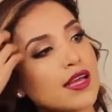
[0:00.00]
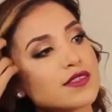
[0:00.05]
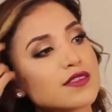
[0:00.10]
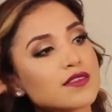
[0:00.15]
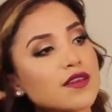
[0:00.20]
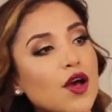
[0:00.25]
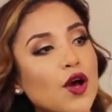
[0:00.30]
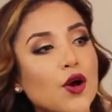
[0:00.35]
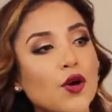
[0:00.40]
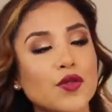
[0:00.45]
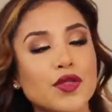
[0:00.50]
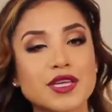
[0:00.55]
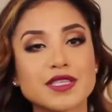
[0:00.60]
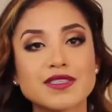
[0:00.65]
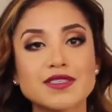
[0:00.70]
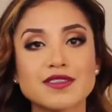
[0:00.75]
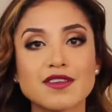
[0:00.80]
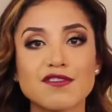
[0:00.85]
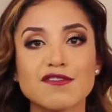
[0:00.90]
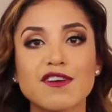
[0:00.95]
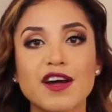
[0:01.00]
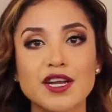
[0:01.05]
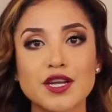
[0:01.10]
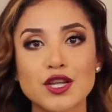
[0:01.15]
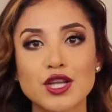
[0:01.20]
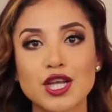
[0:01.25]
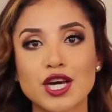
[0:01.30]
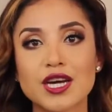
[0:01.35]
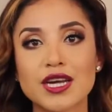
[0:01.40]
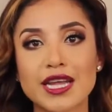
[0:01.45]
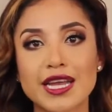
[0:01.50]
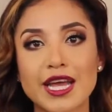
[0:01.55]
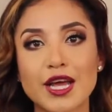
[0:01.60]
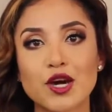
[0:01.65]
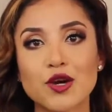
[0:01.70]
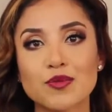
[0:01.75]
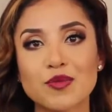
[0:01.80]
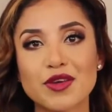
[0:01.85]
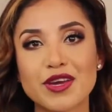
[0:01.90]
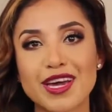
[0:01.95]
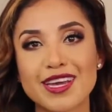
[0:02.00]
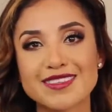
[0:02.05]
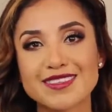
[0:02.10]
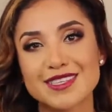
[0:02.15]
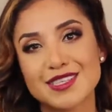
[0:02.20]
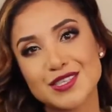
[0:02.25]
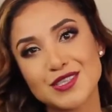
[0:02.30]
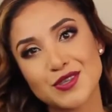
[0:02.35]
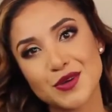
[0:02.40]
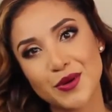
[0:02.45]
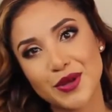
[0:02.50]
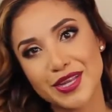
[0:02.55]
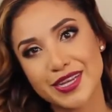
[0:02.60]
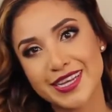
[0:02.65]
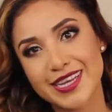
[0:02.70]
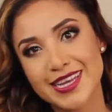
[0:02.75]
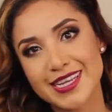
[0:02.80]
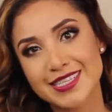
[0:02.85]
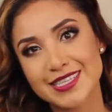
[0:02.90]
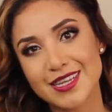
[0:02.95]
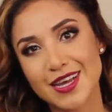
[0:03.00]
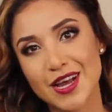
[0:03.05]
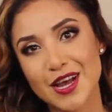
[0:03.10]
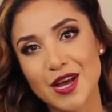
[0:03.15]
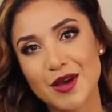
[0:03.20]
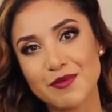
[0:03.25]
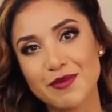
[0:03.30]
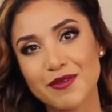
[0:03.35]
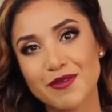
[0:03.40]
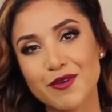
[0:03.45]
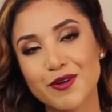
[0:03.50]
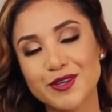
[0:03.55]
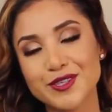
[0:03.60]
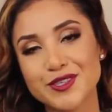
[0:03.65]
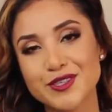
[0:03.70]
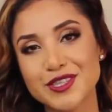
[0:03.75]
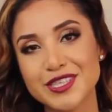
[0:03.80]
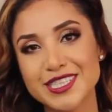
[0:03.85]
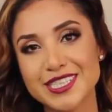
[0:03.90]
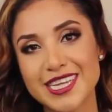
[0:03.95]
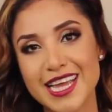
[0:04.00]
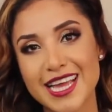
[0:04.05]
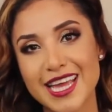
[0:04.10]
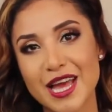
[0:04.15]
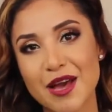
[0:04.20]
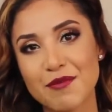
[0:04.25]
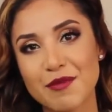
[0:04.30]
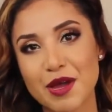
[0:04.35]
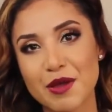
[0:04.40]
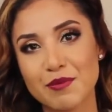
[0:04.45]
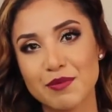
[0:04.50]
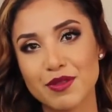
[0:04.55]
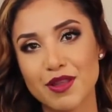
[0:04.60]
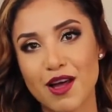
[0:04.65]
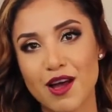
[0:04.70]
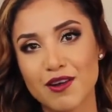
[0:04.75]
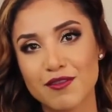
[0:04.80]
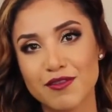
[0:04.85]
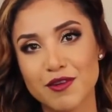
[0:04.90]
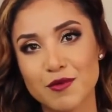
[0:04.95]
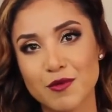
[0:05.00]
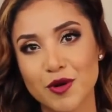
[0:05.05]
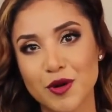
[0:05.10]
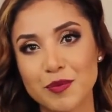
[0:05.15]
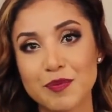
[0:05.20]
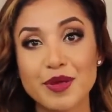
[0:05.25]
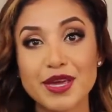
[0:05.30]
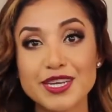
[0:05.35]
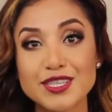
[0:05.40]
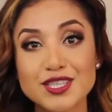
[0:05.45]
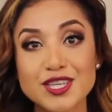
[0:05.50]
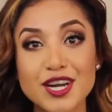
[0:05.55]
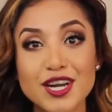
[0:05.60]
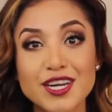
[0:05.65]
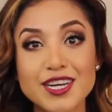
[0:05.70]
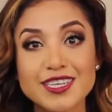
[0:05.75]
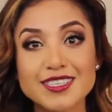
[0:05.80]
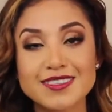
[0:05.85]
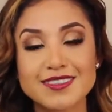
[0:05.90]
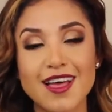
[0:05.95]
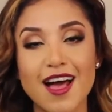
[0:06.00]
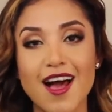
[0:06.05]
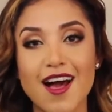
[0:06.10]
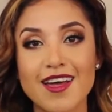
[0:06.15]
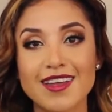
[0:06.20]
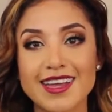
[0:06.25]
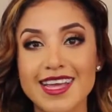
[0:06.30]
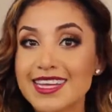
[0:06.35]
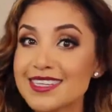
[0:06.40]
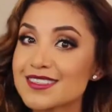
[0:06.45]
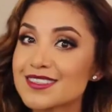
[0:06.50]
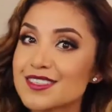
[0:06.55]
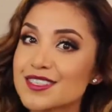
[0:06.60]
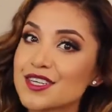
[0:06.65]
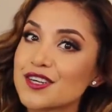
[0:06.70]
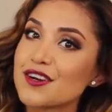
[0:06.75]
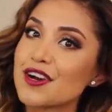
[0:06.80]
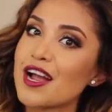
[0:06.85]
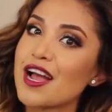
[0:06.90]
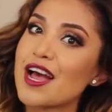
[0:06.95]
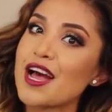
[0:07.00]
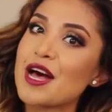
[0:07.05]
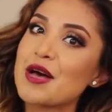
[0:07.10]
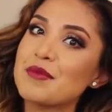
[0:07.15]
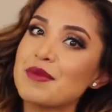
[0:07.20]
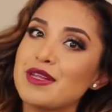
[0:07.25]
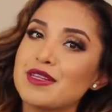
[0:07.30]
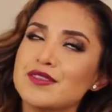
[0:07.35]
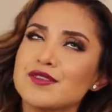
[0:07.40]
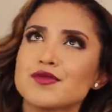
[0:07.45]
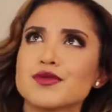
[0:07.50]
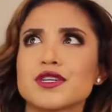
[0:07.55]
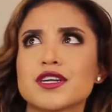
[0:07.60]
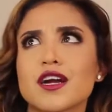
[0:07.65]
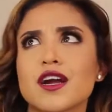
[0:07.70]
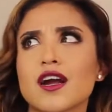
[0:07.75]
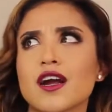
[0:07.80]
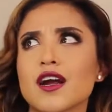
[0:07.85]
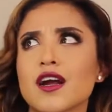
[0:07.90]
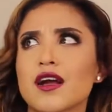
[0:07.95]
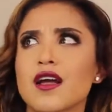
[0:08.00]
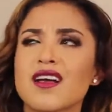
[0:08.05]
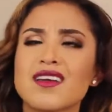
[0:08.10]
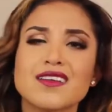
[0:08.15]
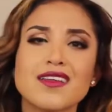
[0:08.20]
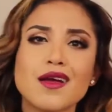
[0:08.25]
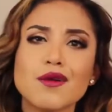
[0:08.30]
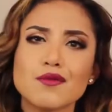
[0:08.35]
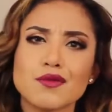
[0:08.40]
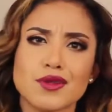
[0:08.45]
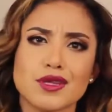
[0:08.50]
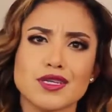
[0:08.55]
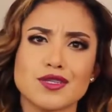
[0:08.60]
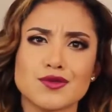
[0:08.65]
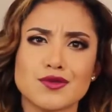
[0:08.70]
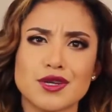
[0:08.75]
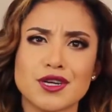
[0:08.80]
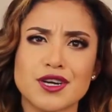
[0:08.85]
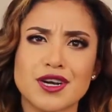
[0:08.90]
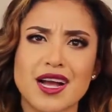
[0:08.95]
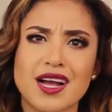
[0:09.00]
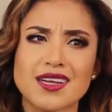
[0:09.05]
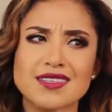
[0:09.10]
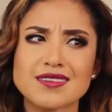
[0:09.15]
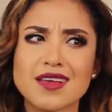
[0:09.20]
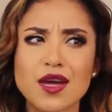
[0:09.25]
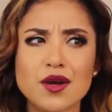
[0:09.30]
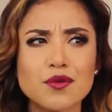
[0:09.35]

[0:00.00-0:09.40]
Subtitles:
So this is the final look, and I hope you guys enjoyed it. Of course, you can check out my blog for more pictures on Instagram and Twitter. Not really Twitter, guys.